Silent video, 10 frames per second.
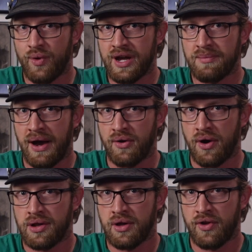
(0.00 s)
a ring bearer,
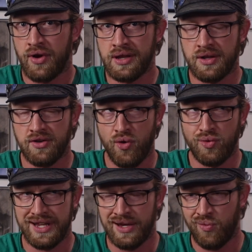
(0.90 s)
so there isn't
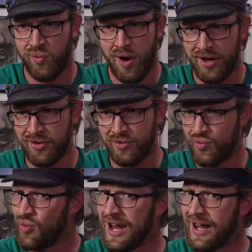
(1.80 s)
only one
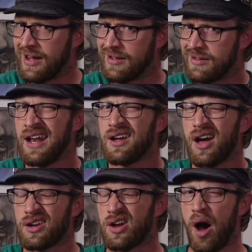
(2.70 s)
ring. And it
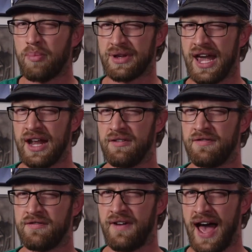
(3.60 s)
got complicated
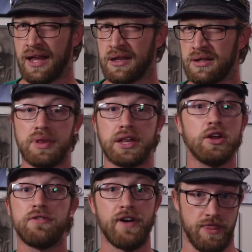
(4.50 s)
fast.
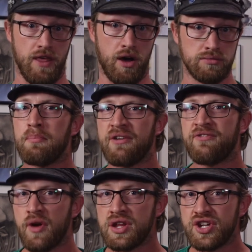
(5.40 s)
Still fun, though. My
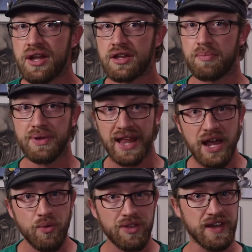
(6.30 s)
first chance to
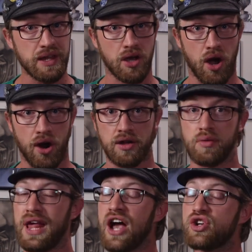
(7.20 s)
play with these cards
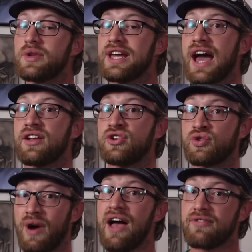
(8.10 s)
was actually at a
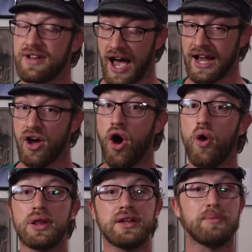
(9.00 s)
draft night
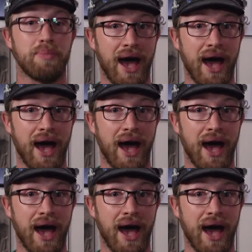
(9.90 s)
hosted